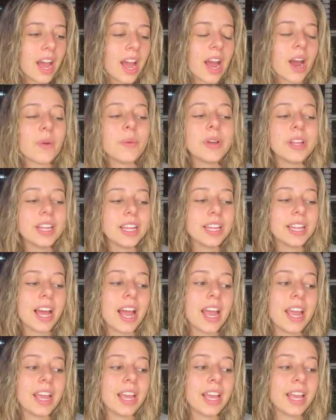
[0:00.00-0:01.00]
I really
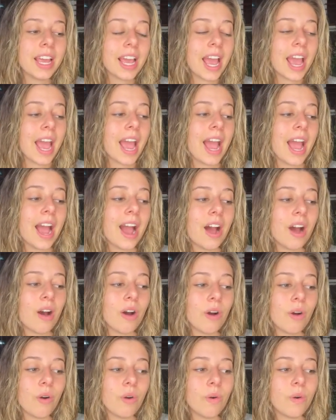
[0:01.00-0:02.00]
like
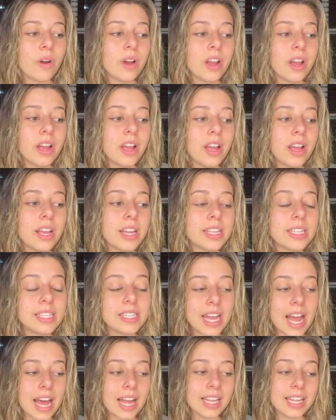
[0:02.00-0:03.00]
how
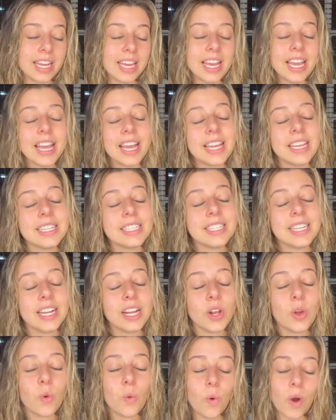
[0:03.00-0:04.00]
Sally is
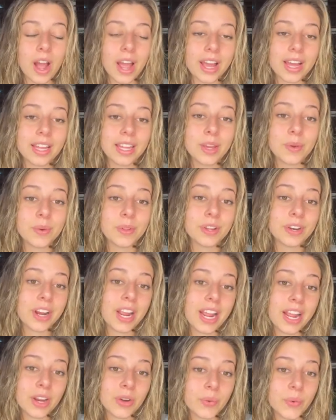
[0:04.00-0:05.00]
sitting quietly with her hand